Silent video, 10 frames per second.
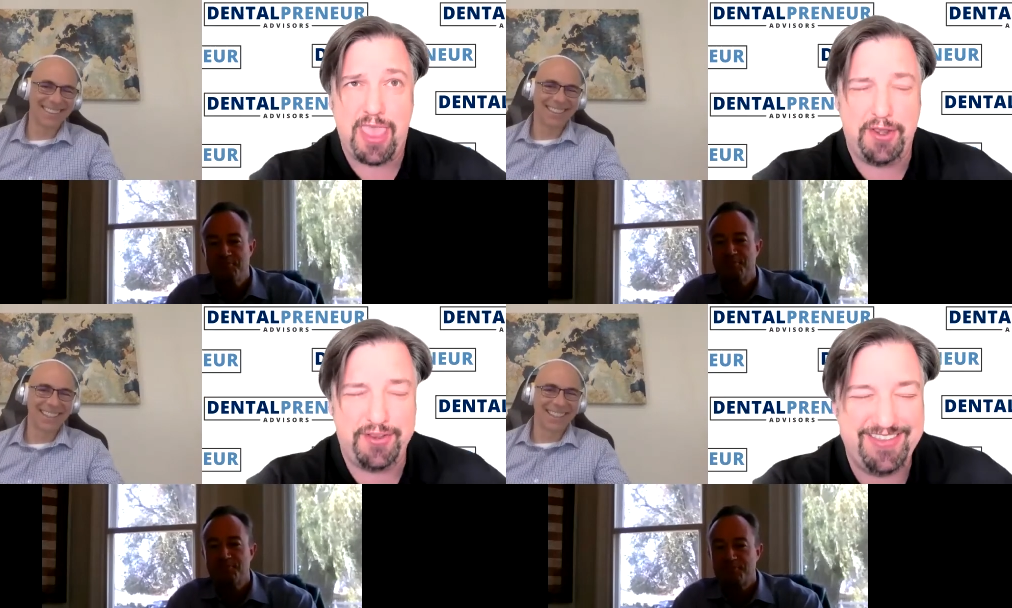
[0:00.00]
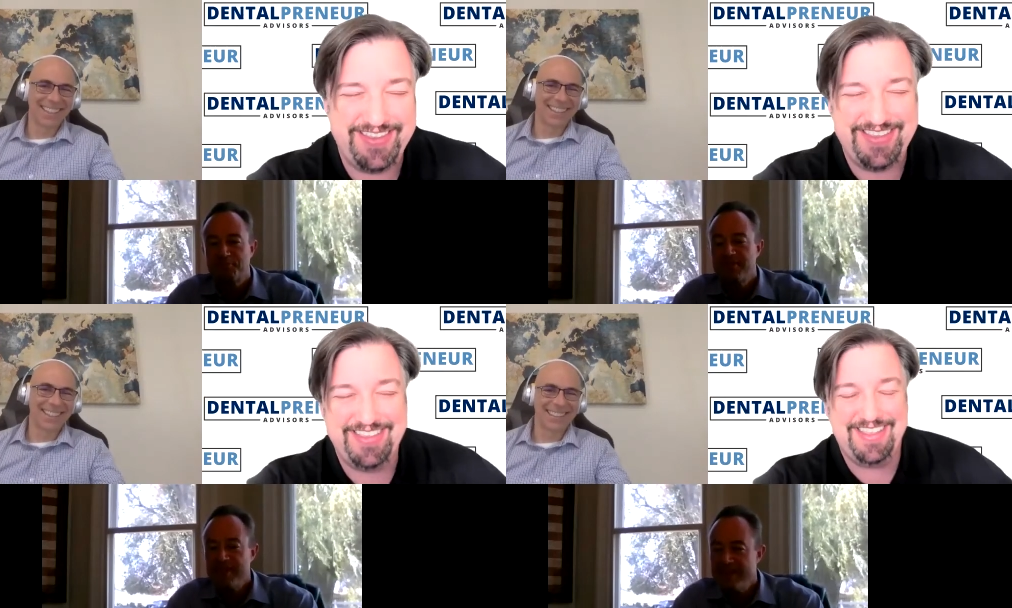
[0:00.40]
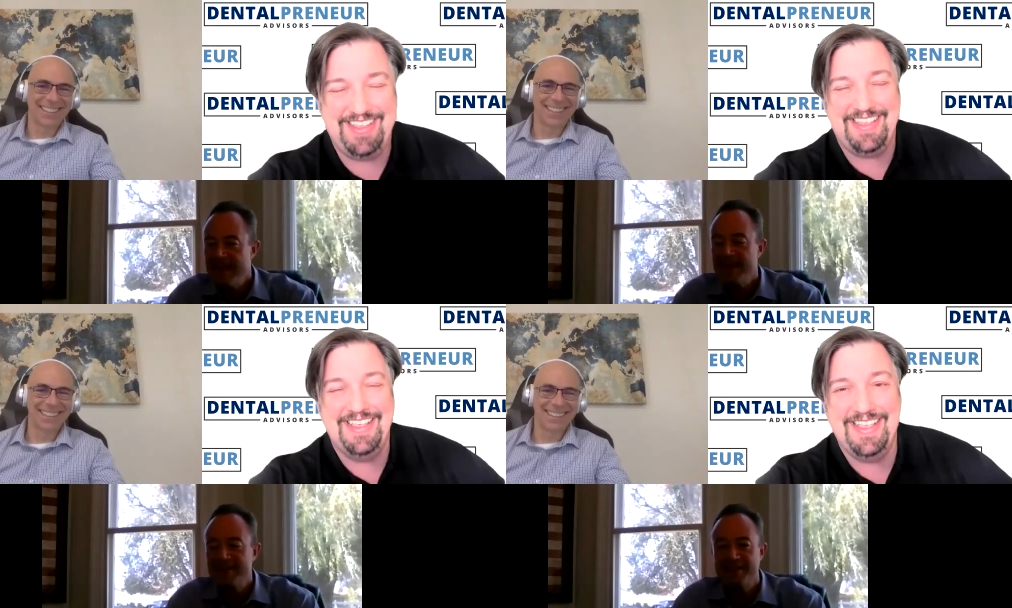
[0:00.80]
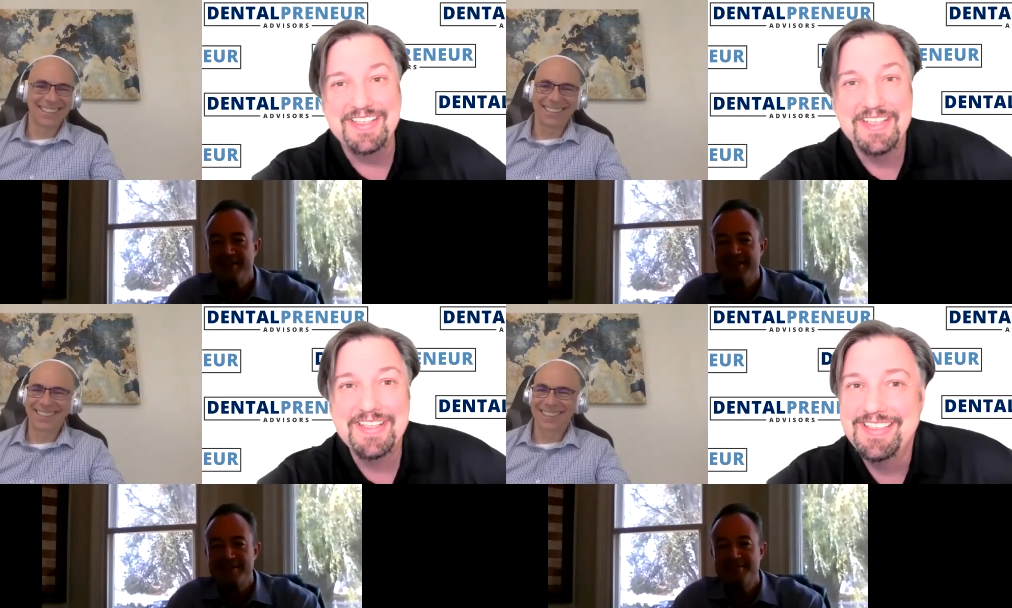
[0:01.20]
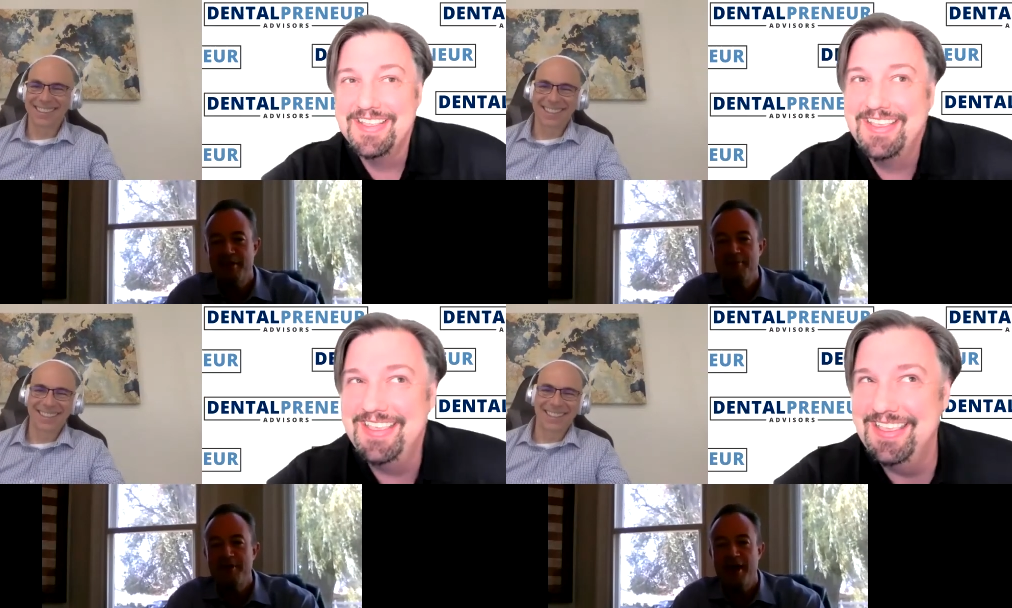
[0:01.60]
Speaker 1: that. Yeah, that, that's
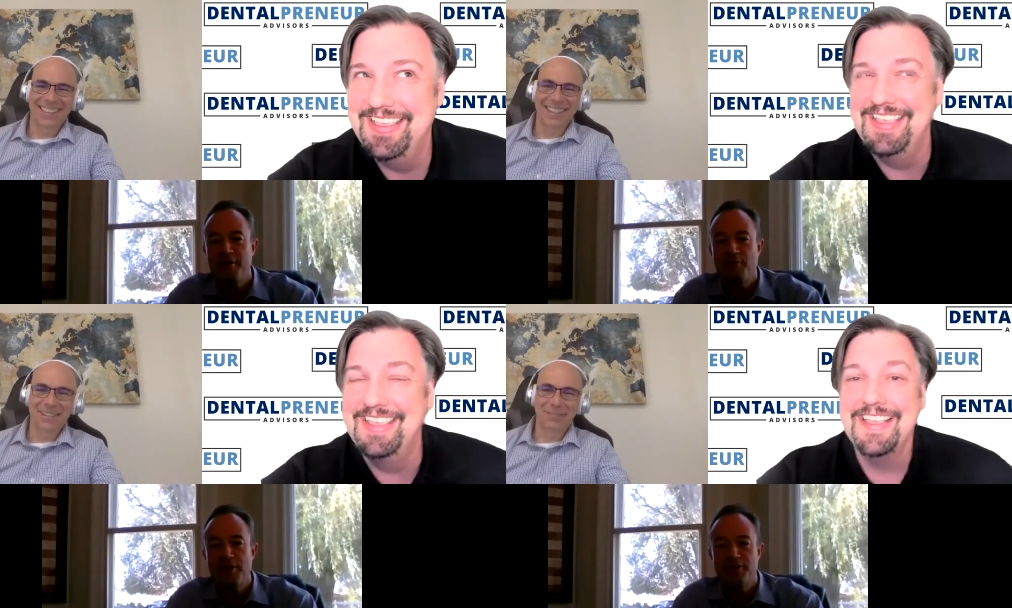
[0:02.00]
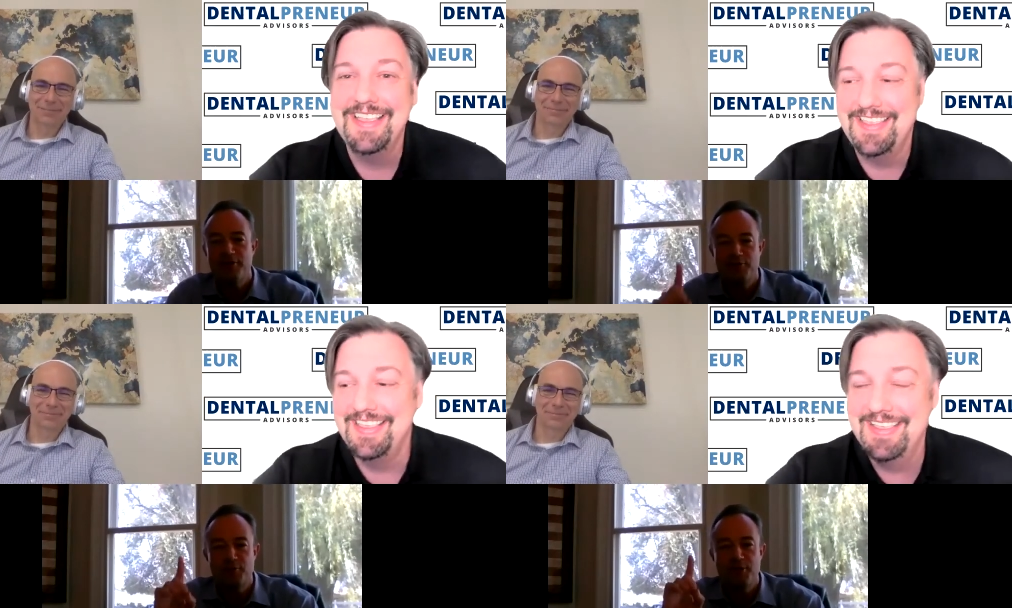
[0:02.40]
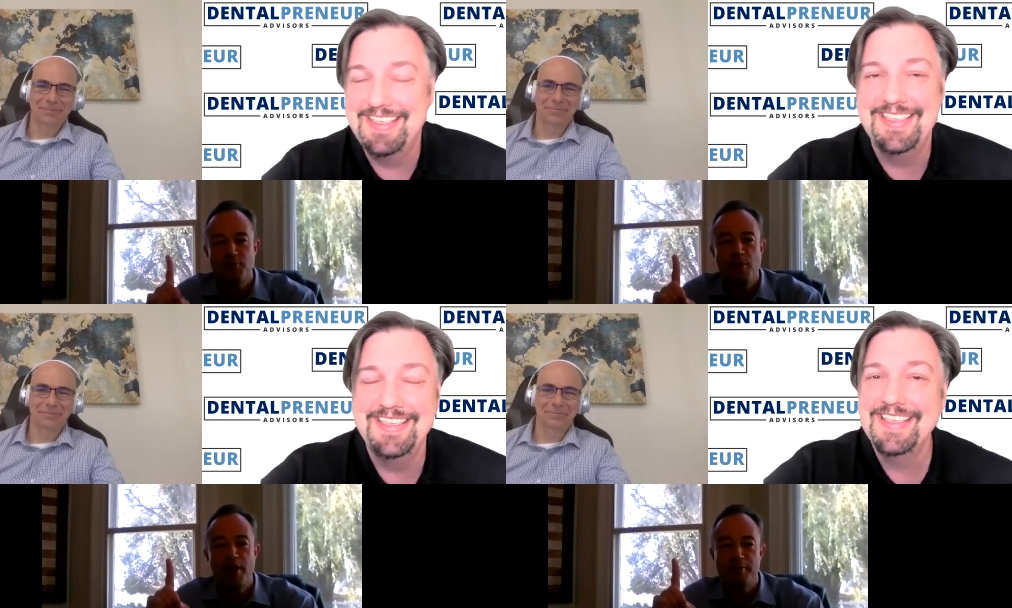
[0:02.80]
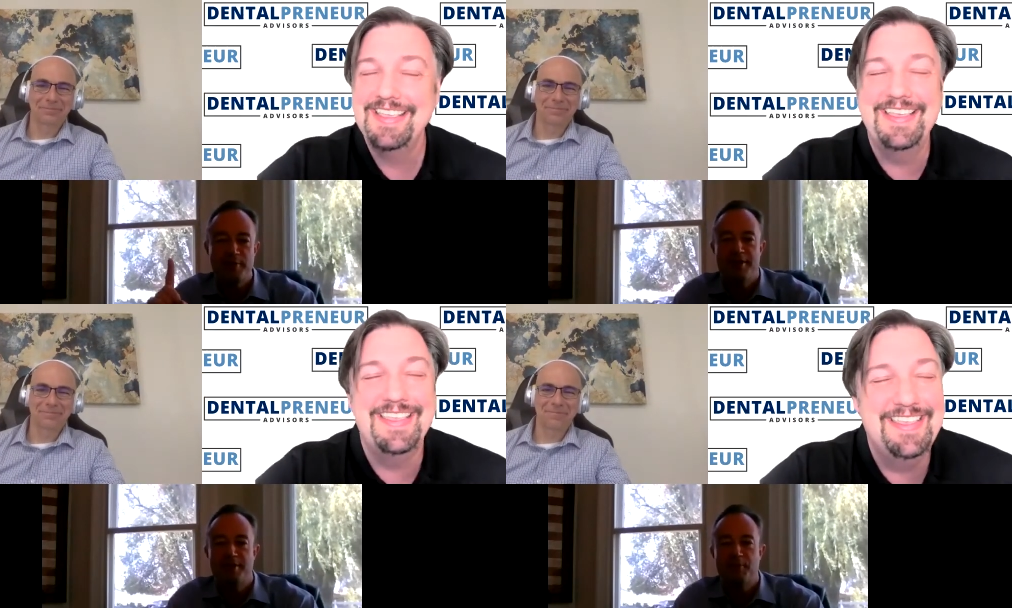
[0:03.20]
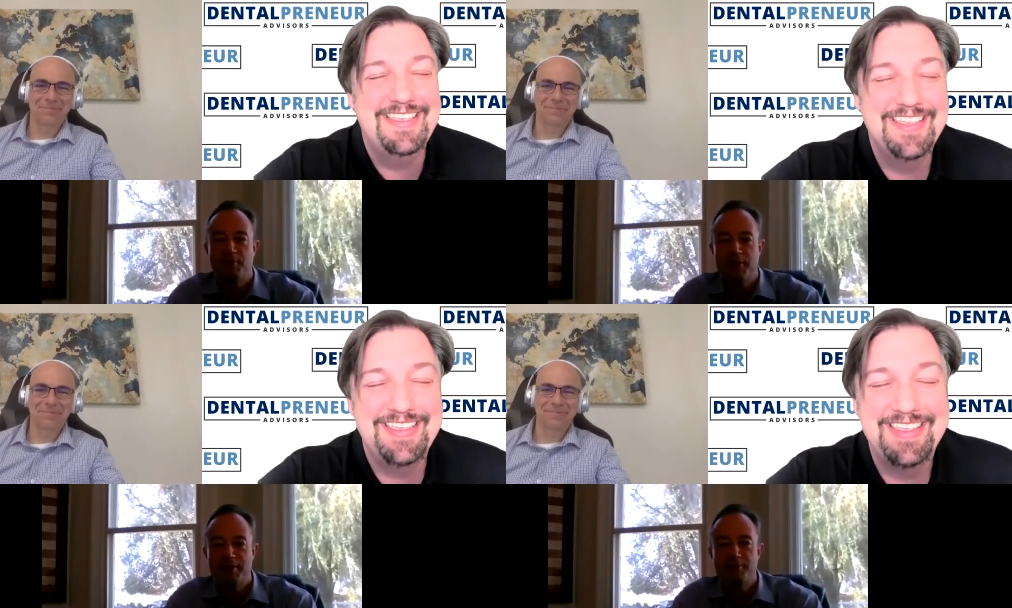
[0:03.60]
maybe not one of those where you want to be
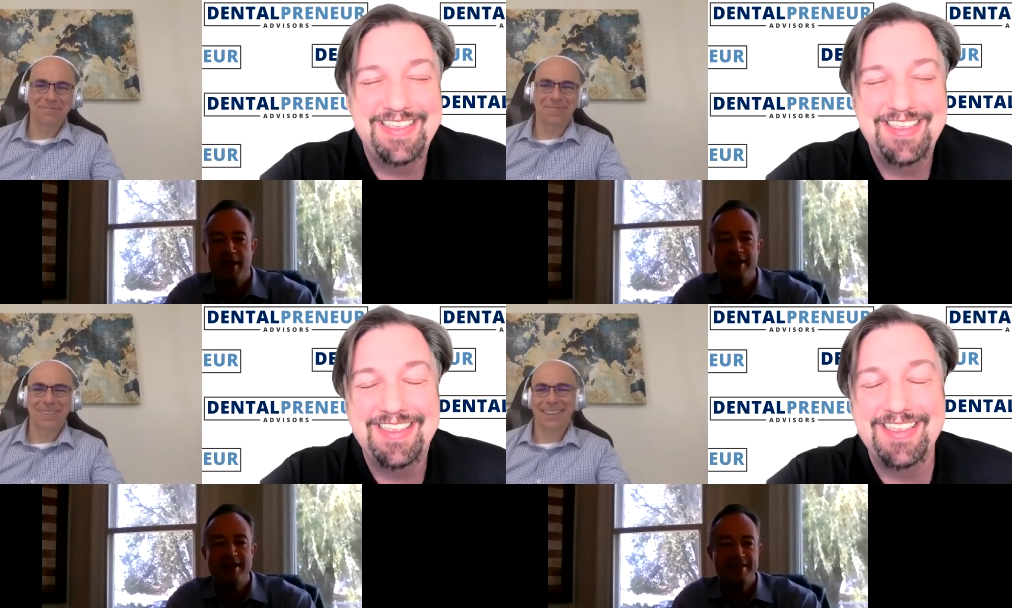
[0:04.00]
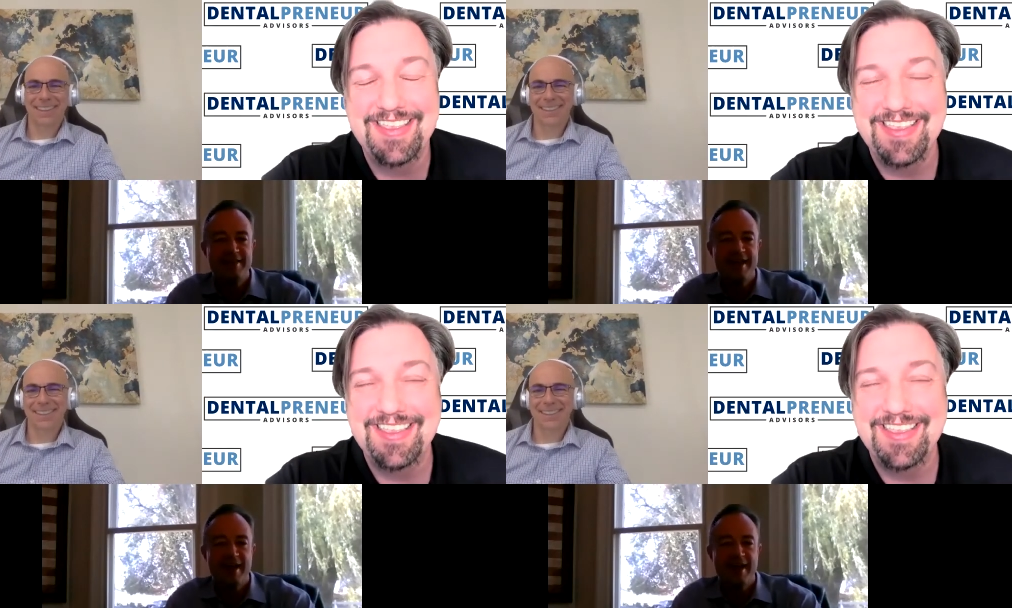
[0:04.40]
number one, but I get the